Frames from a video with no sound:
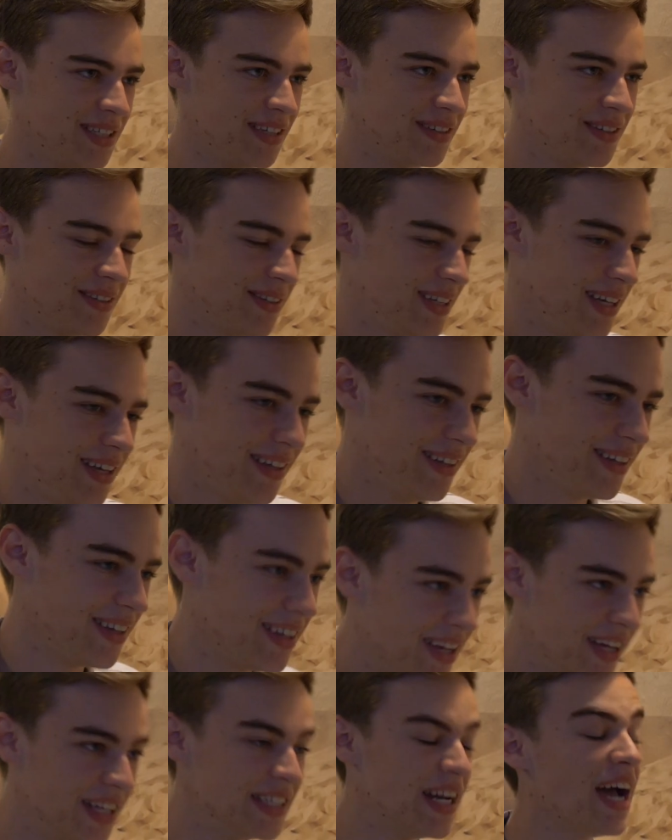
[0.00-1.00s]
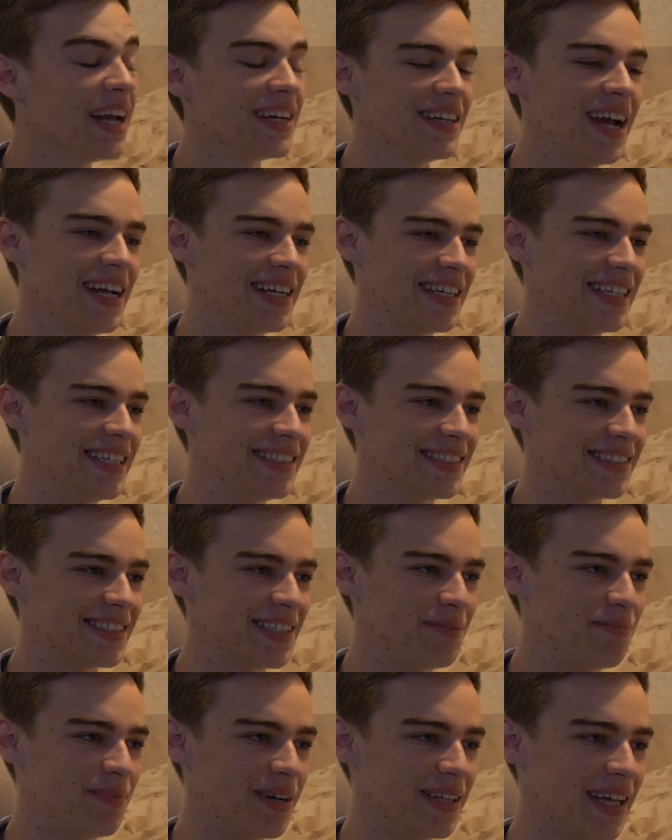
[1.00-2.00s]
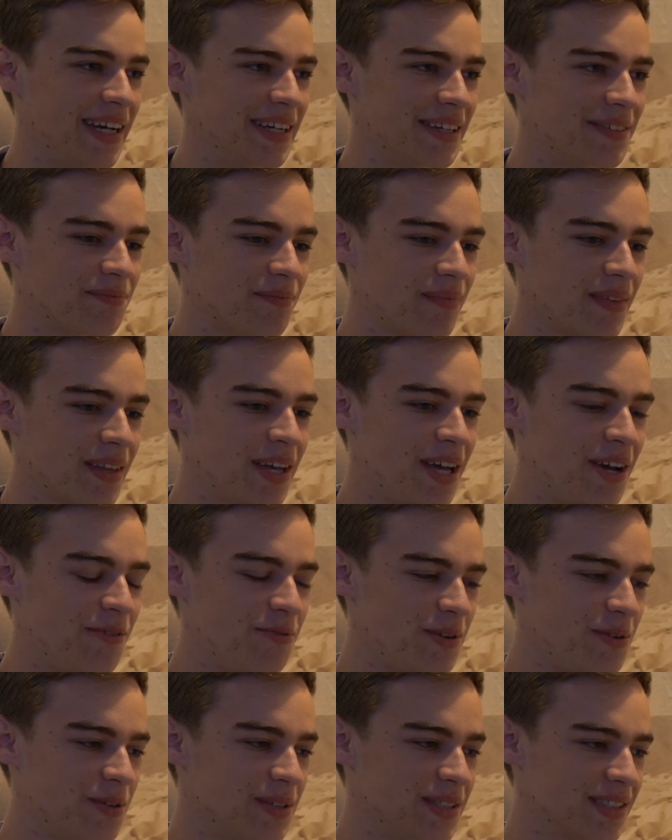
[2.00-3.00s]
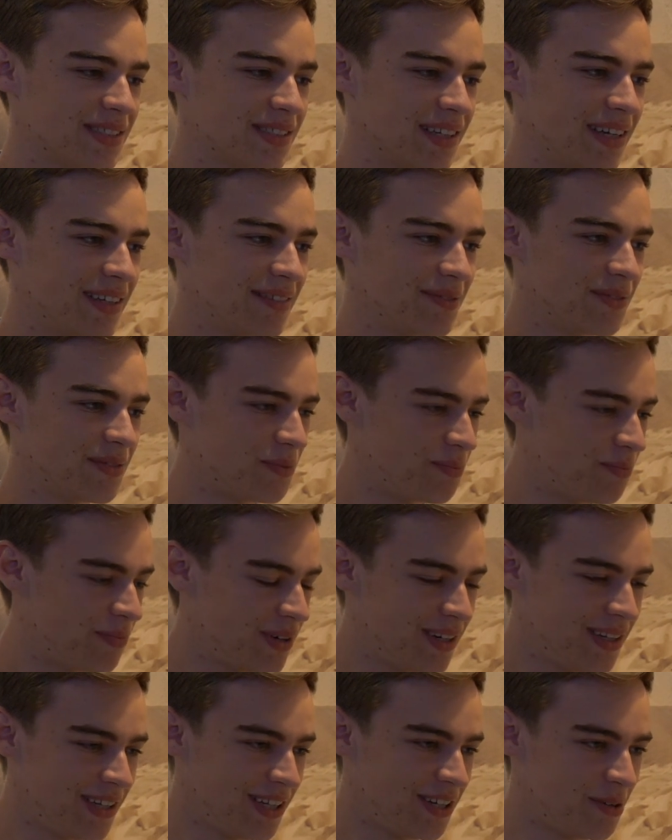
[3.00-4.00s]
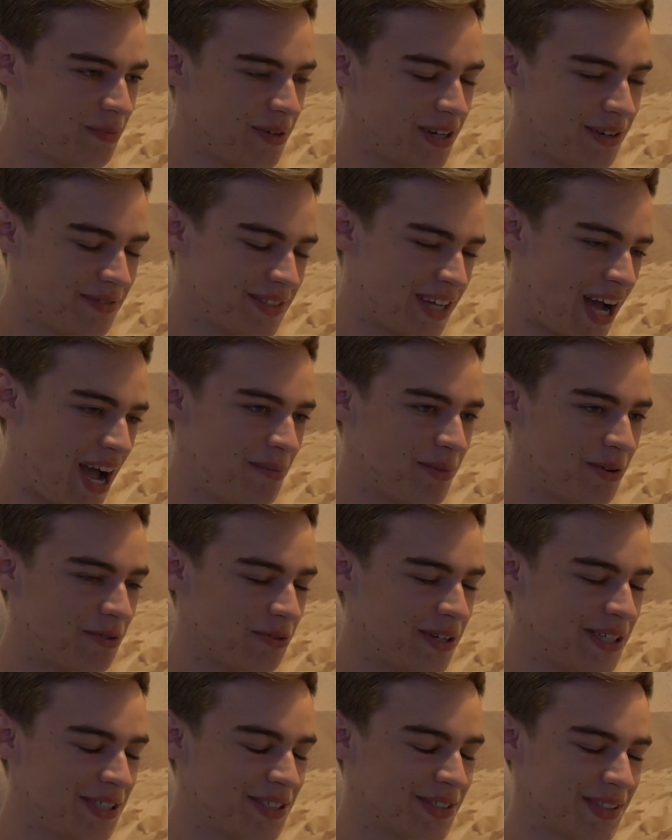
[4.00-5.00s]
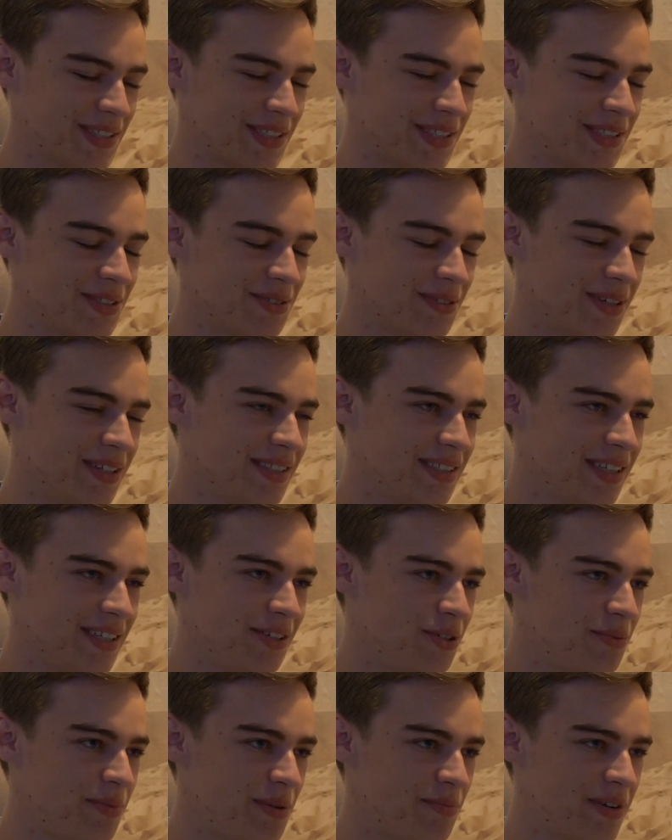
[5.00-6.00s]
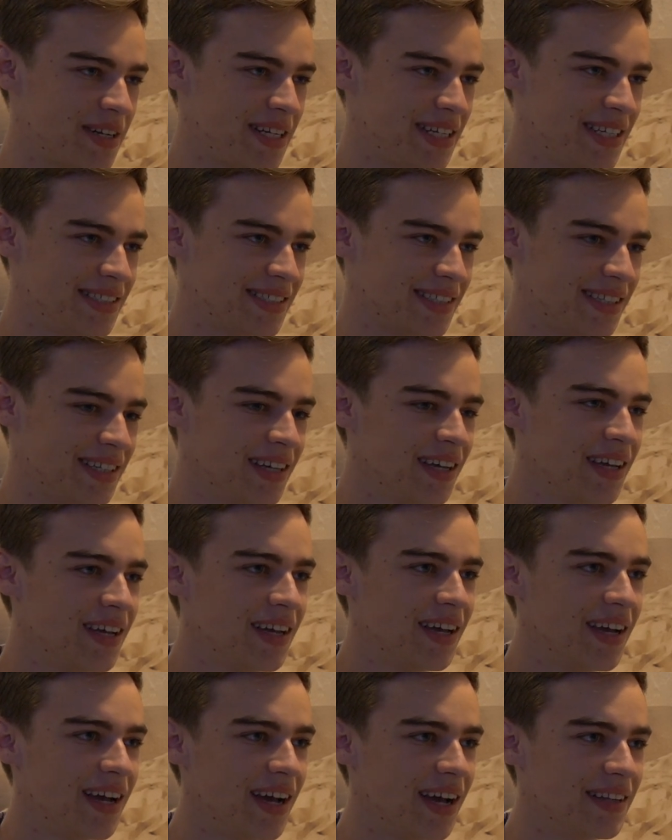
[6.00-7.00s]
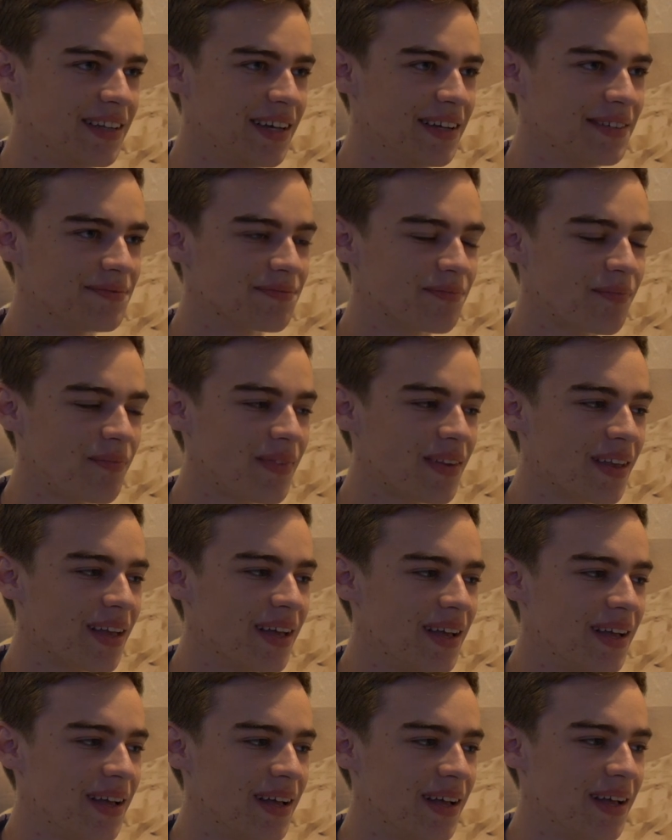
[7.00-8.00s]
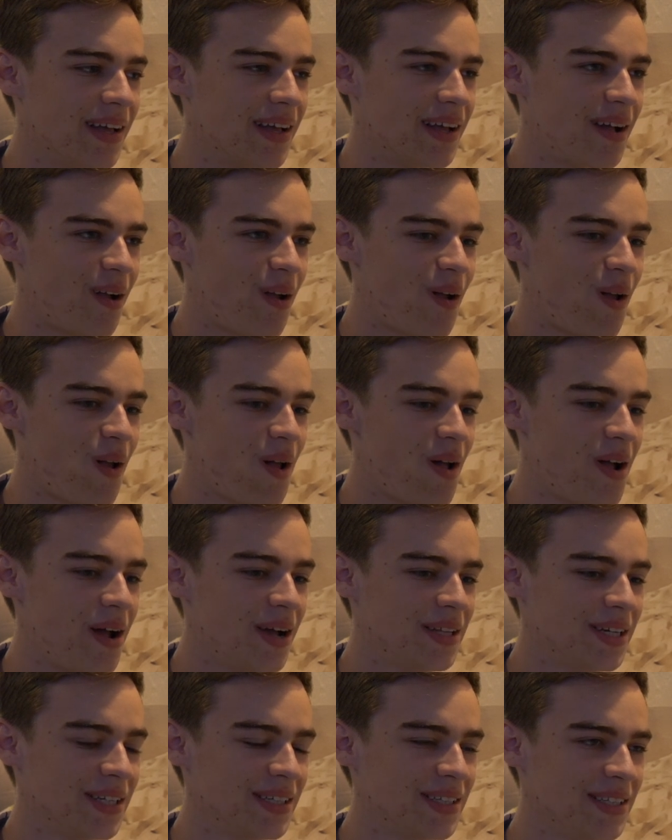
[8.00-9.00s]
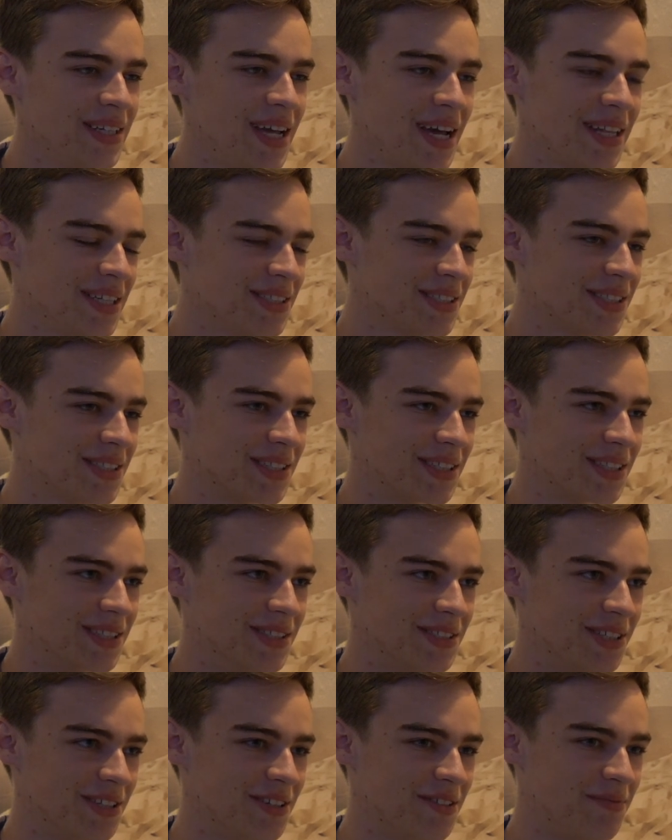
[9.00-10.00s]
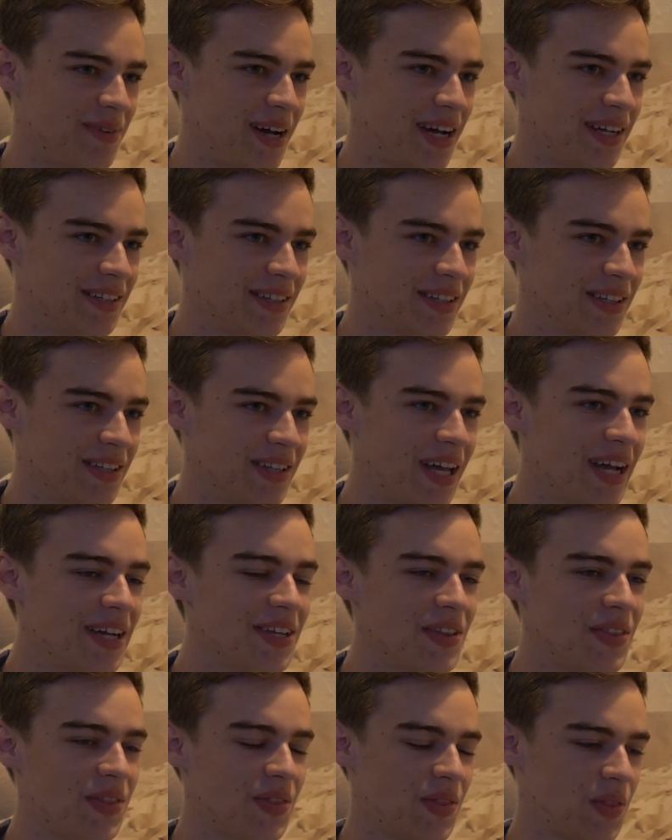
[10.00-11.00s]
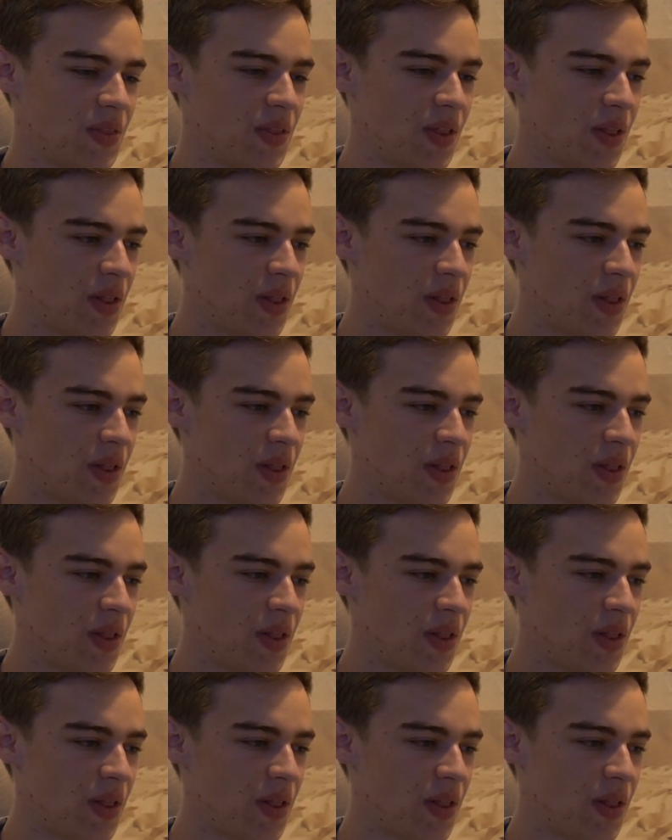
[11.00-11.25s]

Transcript: problem. Uh, not not easily, but like if we were just like put a little bit of time and resources towards it, it would be pretty easy. And then and then yeah, that's just a concern of mine. Like